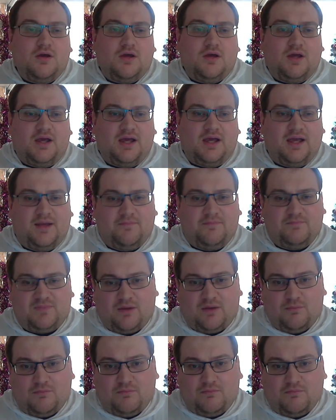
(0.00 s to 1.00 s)

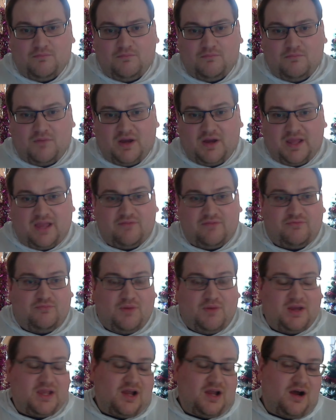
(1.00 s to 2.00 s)
Now,
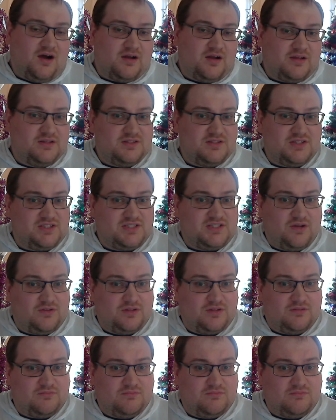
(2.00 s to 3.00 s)
my car can just sit
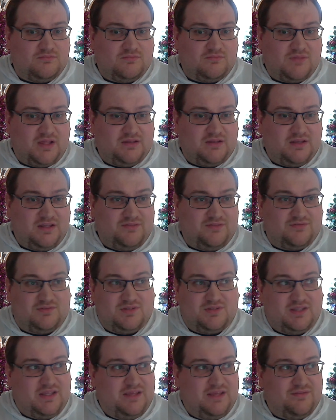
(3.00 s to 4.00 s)
on, and
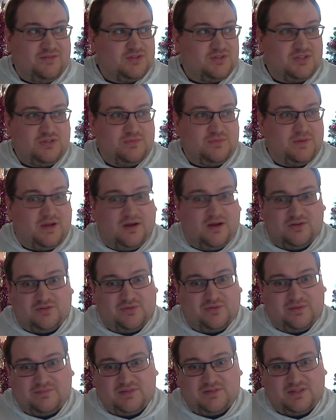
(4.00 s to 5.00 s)
even supercars
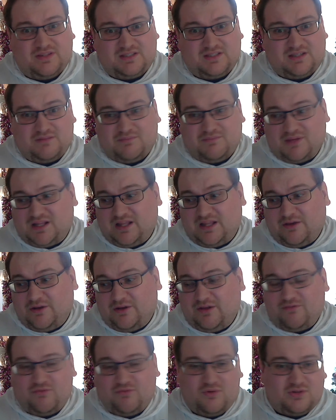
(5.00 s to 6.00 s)
all up to things like McLaren
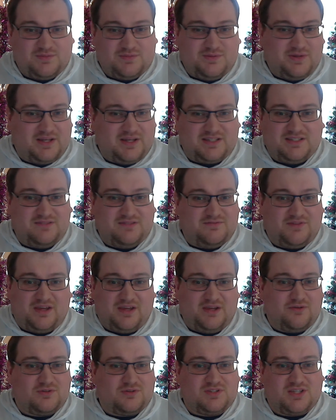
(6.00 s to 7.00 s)
F1s, Bugatti
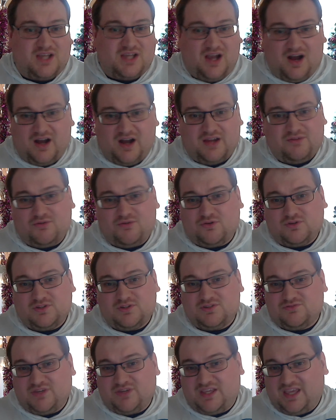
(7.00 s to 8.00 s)
Veyrons,
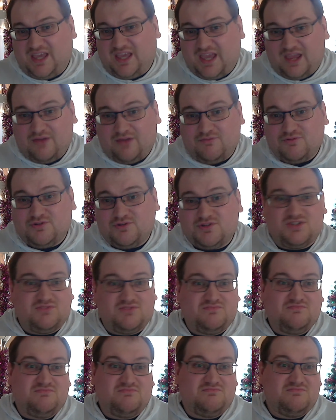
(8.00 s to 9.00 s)
Chirons, Regeras,
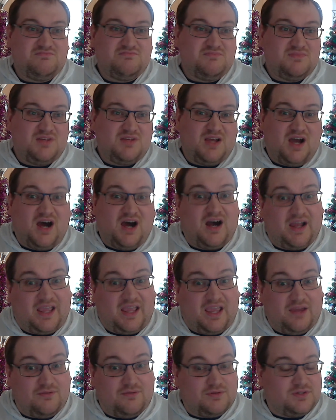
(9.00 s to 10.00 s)

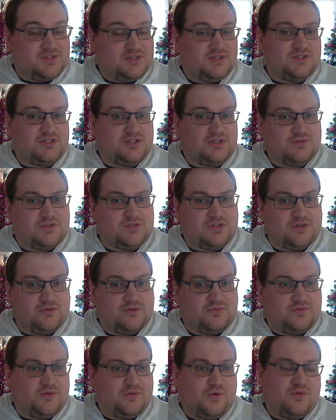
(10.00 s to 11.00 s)
Argueras, and so on and so
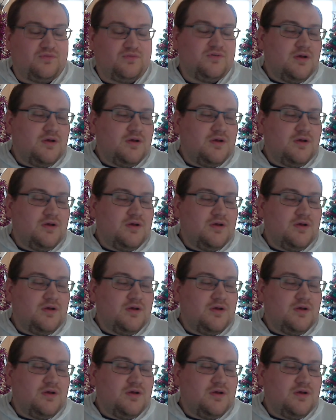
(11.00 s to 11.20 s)
forth.